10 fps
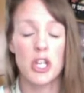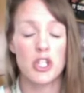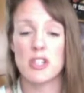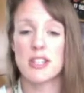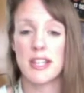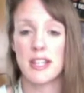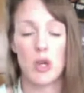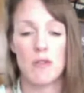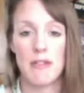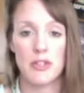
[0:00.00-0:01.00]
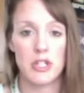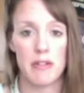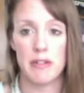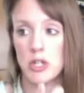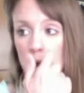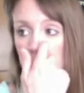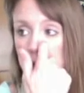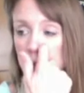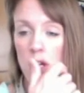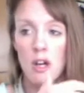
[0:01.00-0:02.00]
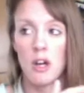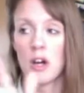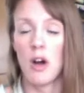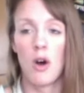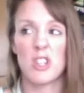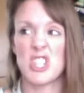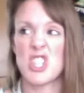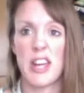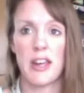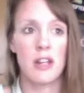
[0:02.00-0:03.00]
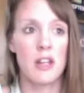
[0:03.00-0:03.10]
Should have seen her going around the charity shops. Holy shit.